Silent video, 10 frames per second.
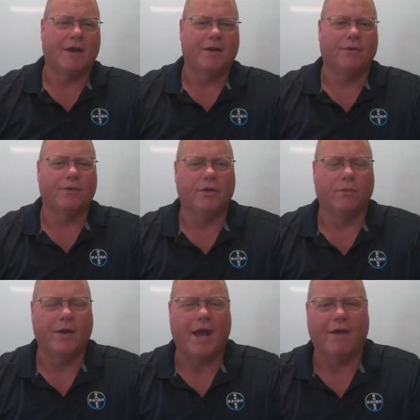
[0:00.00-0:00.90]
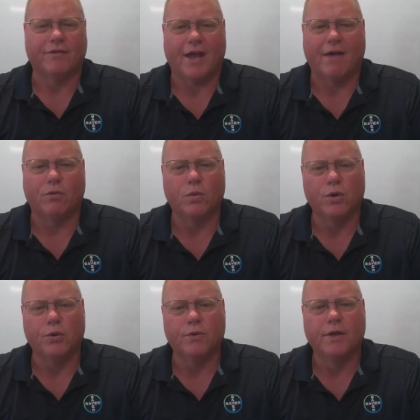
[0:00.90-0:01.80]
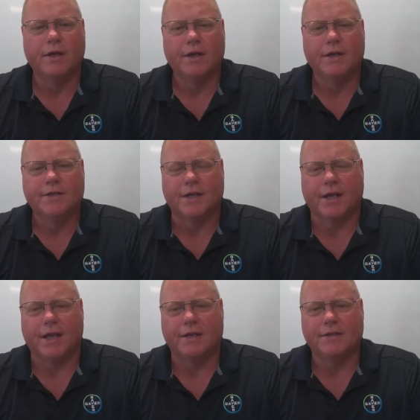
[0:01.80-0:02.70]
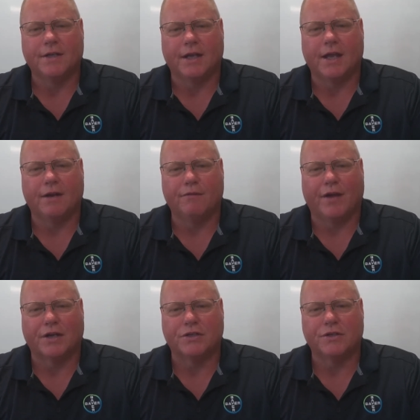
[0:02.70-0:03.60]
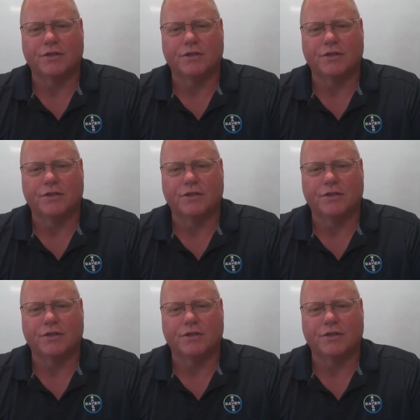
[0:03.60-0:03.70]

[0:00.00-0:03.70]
I don't know that we have to have a wound to get infection.